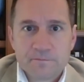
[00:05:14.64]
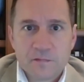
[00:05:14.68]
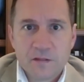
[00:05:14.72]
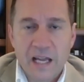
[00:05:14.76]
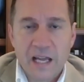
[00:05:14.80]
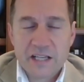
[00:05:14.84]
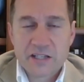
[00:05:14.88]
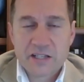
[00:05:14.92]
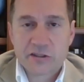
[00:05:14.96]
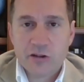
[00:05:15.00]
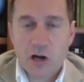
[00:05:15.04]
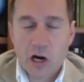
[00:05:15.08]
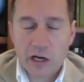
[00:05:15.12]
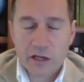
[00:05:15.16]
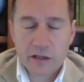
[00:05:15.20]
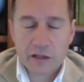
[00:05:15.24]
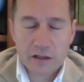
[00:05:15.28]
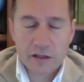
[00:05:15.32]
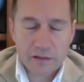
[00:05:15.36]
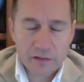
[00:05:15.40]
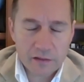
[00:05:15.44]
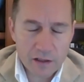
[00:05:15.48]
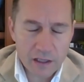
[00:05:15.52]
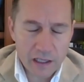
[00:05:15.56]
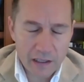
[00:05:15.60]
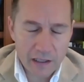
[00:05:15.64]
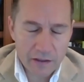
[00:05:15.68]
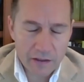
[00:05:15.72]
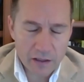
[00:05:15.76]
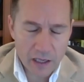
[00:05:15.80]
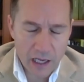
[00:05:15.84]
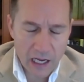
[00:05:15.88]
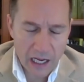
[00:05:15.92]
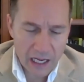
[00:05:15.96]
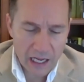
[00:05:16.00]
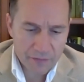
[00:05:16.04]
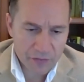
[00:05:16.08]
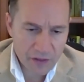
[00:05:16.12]
Thanks, Clark, and, and
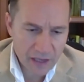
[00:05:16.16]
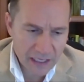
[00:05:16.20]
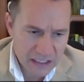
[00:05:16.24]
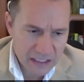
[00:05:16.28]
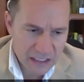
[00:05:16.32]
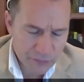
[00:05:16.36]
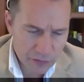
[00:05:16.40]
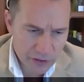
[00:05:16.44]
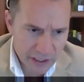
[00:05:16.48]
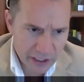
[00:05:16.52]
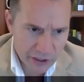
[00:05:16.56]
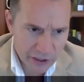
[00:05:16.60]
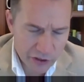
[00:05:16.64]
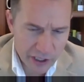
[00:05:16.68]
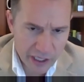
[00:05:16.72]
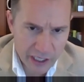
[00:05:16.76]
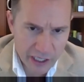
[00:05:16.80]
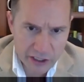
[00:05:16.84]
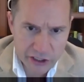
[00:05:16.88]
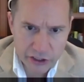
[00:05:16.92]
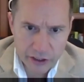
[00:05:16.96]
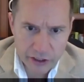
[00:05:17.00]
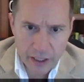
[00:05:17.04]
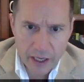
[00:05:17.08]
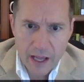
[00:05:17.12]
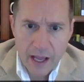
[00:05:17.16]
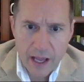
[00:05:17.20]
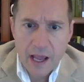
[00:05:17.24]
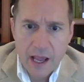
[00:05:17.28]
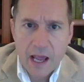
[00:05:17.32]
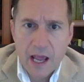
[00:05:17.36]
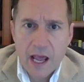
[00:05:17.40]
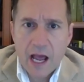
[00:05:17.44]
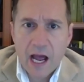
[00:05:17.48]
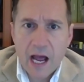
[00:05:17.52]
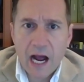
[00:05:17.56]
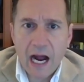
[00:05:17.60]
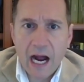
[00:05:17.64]
uh, thanks for the introduction.
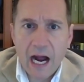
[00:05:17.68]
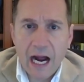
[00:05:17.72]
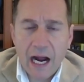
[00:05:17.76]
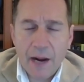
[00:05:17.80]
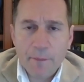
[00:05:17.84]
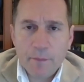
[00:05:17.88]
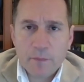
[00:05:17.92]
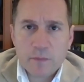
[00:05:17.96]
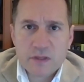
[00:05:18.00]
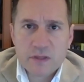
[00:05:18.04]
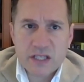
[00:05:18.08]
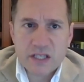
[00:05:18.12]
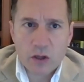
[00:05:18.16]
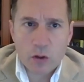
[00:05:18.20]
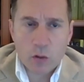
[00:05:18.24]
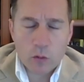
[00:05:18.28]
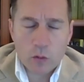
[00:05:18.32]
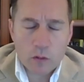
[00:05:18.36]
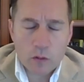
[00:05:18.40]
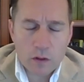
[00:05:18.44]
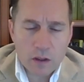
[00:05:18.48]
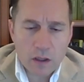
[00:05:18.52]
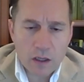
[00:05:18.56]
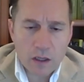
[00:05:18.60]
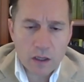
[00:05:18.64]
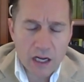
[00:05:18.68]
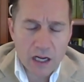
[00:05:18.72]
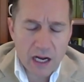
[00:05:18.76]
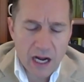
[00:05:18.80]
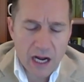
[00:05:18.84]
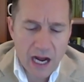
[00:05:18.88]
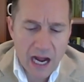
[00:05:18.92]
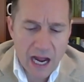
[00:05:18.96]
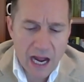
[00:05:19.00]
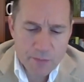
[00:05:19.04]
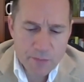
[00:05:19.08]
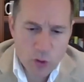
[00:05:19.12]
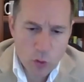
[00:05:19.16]
Um, so uh,
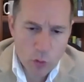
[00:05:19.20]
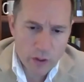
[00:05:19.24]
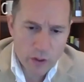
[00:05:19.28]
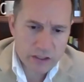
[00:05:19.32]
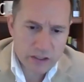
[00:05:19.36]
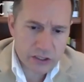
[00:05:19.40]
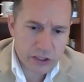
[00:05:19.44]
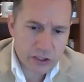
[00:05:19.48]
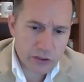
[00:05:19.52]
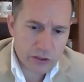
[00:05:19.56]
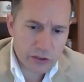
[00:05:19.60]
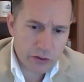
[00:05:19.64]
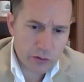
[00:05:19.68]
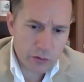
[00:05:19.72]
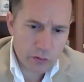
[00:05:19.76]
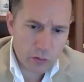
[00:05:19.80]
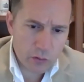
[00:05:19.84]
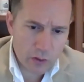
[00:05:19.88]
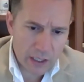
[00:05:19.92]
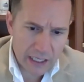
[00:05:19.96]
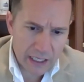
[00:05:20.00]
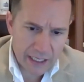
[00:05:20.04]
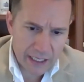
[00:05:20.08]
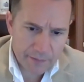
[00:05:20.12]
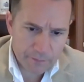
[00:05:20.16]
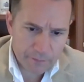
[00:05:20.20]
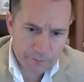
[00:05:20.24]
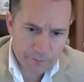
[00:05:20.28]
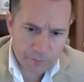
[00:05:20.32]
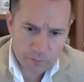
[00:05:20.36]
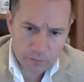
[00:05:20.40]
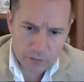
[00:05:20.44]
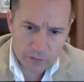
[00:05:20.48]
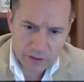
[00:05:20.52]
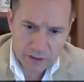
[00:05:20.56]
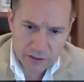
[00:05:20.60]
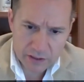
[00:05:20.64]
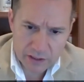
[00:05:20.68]
I'm going to um,
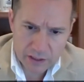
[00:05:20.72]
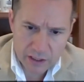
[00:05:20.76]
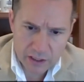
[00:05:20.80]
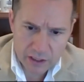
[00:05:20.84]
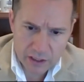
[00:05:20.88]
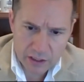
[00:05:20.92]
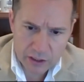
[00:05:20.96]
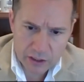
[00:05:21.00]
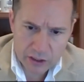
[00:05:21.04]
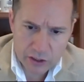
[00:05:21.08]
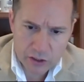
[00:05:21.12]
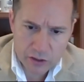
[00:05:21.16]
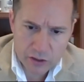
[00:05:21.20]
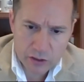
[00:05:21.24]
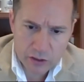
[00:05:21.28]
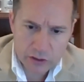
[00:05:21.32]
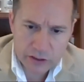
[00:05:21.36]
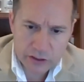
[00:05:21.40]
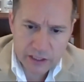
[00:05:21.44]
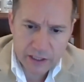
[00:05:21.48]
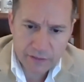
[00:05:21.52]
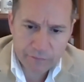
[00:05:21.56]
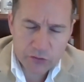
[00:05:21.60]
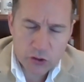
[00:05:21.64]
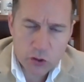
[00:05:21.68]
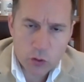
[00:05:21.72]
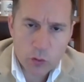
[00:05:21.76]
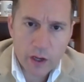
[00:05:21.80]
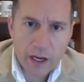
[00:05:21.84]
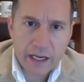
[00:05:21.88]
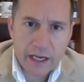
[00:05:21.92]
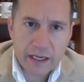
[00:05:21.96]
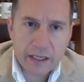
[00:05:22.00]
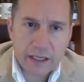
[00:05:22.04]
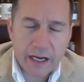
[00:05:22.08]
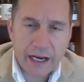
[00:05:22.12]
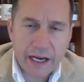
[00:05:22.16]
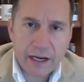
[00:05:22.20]
give you a,
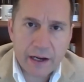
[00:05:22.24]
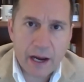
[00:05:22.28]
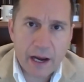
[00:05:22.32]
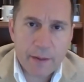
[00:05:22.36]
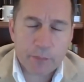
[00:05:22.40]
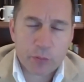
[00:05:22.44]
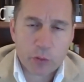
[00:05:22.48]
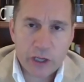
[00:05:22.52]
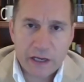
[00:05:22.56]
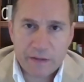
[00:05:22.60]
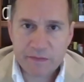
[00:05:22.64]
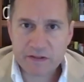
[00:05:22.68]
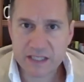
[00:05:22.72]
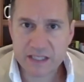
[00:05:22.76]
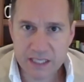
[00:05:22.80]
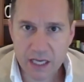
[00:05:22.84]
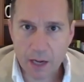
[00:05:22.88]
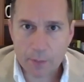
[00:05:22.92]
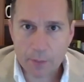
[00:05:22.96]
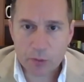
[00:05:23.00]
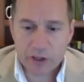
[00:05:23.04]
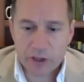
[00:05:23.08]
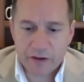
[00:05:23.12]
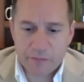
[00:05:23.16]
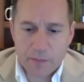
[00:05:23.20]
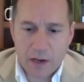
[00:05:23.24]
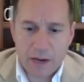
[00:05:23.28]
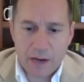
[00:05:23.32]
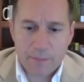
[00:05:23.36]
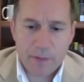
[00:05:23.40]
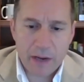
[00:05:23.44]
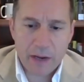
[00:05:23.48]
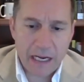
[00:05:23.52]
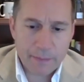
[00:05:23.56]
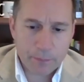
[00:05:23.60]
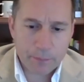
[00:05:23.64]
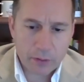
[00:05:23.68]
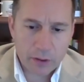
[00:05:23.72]
a, a, brief summary of my
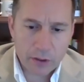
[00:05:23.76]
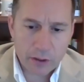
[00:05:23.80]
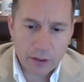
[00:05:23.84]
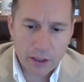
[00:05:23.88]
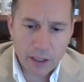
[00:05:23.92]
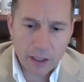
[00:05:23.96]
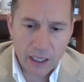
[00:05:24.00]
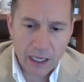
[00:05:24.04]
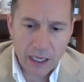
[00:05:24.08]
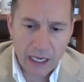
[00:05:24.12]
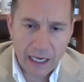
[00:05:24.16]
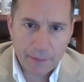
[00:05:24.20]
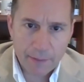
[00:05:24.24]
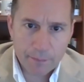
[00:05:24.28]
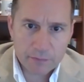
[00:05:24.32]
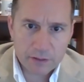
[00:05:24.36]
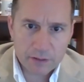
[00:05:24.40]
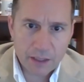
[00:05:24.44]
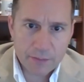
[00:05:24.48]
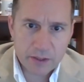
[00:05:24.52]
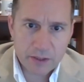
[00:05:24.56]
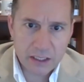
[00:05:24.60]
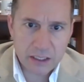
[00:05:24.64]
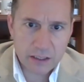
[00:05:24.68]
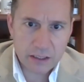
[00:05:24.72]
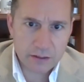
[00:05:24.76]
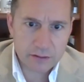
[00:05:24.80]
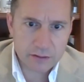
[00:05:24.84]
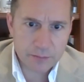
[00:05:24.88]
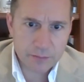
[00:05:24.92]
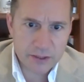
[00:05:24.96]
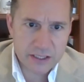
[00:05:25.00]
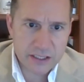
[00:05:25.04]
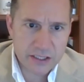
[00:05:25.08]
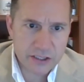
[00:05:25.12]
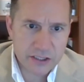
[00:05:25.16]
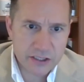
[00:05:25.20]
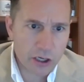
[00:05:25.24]
paper. Um, let, me, let me
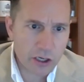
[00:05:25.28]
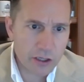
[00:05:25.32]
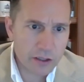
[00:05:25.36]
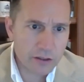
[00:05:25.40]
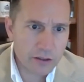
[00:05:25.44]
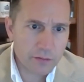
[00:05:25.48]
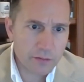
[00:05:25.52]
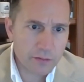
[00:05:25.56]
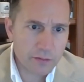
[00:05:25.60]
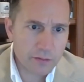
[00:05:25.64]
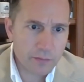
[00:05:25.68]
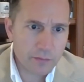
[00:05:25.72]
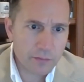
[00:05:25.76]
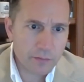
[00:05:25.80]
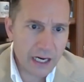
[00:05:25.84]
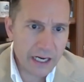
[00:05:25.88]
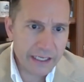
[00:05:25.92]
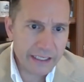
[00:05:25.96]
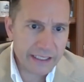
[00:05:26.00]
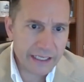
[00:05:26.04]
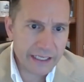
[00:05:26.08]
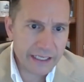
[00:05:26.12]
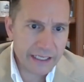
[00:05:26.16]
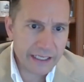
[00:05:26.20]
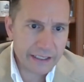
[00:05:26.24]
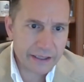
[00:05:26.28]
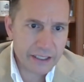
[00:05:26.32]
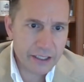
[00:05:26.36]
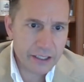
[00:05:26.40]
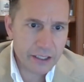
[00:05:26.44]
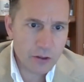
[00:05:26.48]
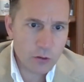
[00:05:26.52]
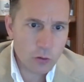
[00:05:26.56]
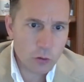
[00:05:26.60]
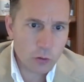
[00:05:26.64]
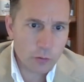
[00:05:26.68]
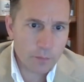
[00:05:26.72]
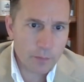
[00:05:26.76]
start by getting the
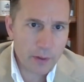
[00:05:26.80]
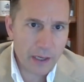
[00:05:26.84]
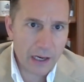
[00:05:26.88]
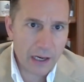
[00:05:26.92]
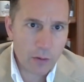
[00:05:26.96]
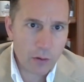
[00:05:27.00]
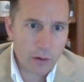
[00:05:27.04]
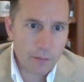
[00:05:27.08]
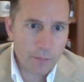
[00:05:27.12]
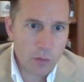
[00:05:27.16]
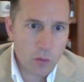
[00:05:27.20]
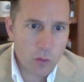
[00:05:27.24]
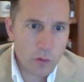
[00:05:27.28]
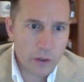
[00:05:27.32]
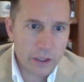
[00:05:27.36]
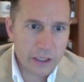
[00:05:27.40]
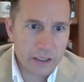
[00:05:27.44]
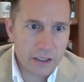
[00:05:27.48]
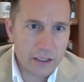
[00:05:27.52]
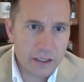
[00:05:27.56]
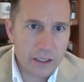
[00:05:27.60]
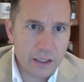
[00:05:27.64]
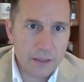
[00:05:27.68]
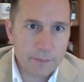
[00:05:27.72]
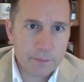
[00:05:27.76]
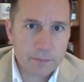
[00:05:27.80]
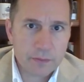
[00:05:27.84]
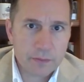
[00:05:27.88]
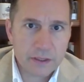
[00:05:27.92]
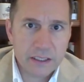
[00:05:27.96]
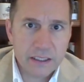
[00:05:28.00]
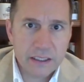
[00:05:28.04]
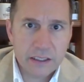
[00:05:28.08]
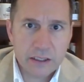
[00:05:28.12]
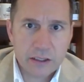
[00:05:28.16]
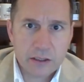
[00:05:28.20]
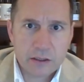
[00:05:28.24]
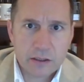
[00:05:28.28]
old PowerPoint up
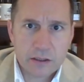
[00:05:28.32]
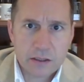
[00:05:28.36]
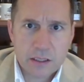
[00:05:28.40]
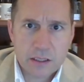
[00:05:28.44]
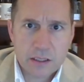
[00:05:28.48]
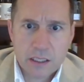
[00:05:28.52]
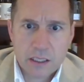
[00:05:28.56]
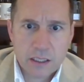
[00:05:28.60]
here